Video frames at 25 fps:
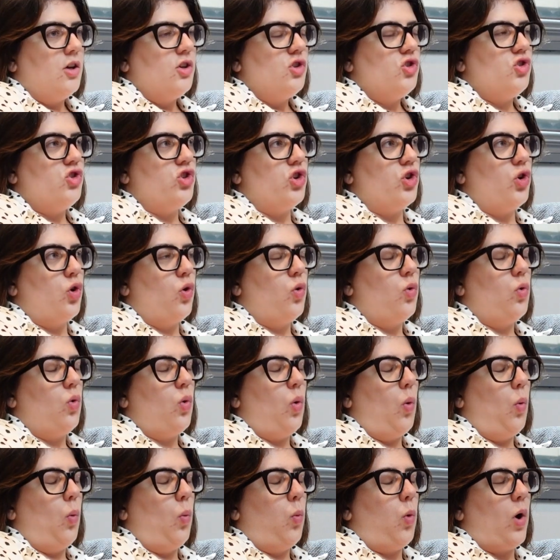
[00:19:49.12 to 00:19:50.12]
Do you
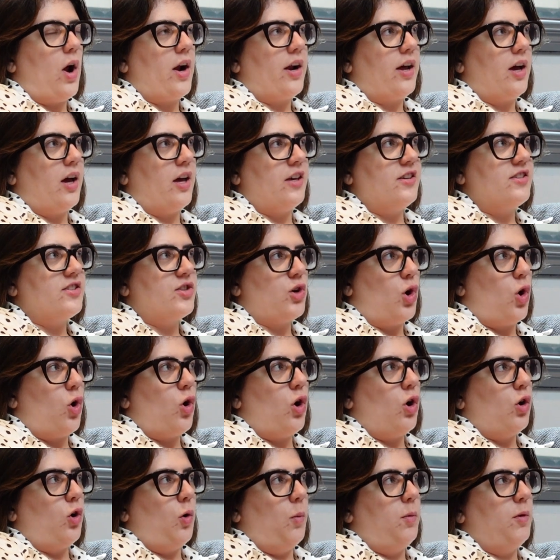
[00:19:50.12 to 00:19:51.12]
know what I saw
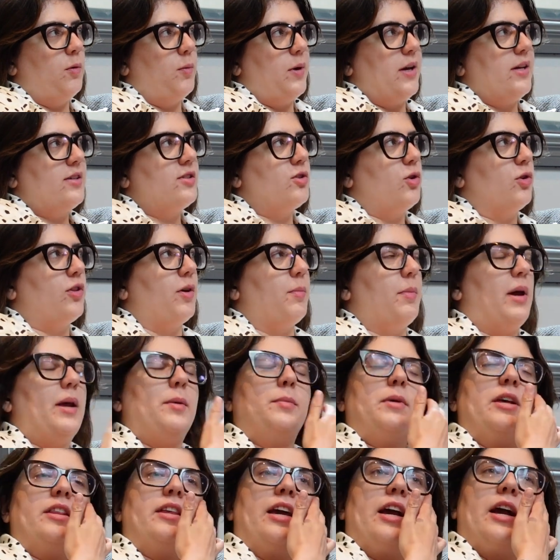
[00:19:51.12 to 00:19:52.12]
a couple of weeks ago that made
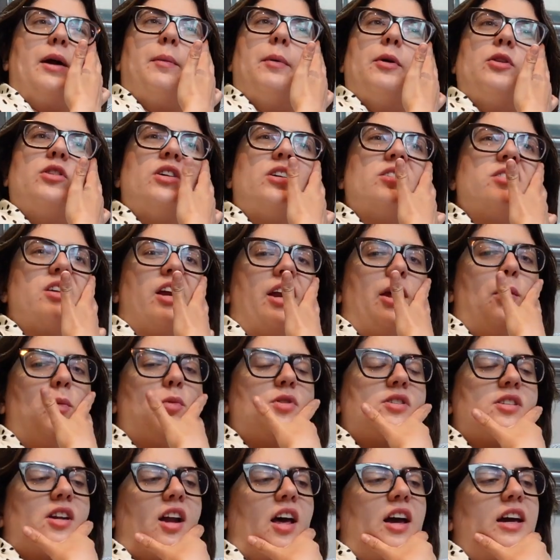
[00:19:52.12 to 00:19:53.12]
me think about this? And it
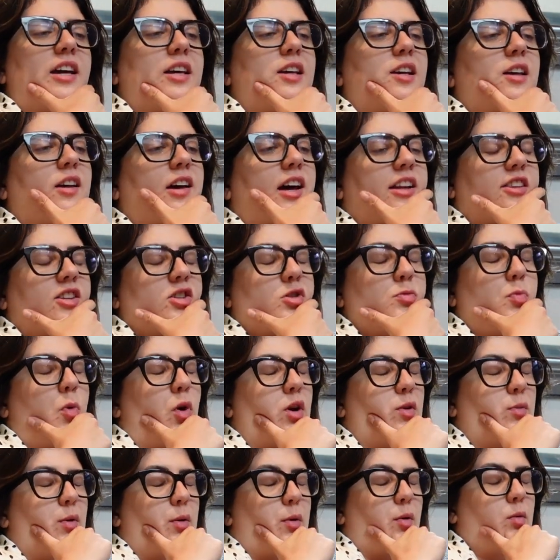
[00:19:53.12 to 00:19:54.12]
was like, at this
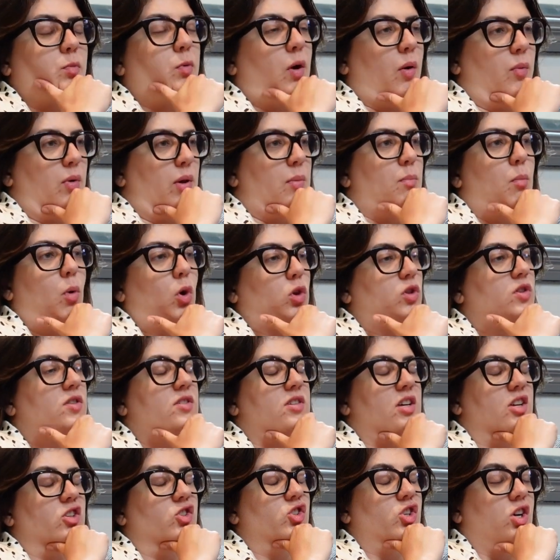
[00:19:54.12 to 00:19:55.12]
point, we were probably months
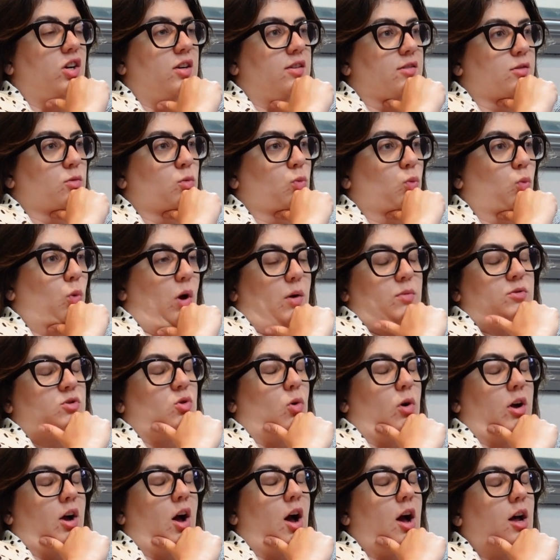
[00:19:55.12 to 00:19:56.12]
into what was
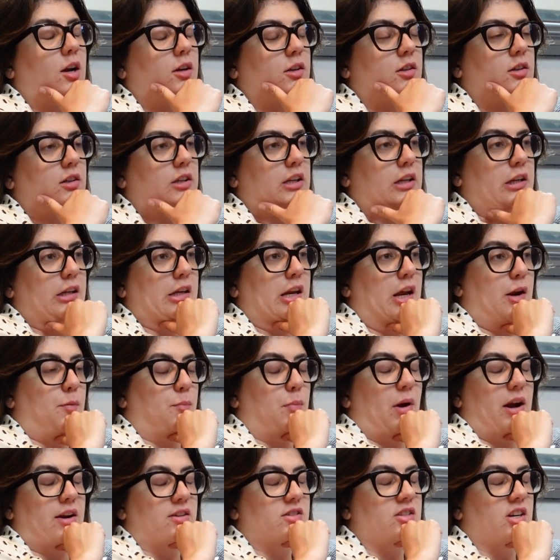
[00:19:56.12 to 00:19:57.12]
going on in
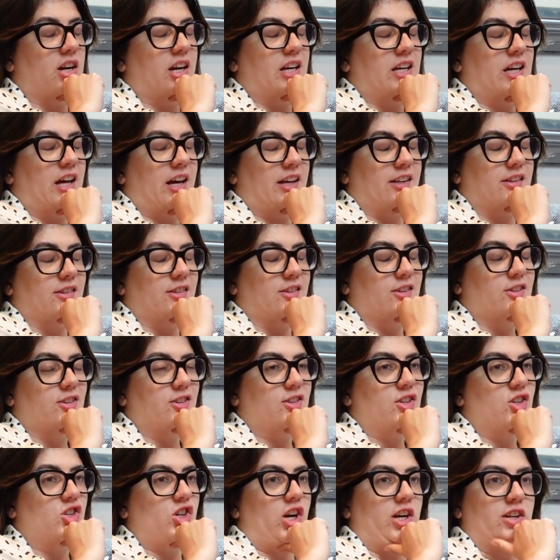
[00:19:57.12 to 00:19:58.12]
Palestine and
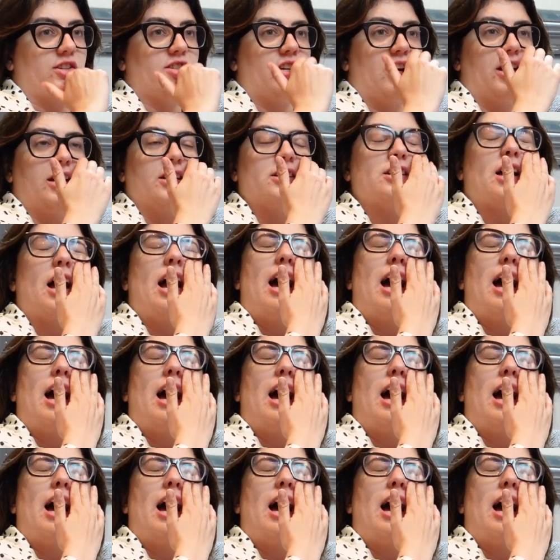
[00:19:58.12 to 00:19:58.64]
the genocide.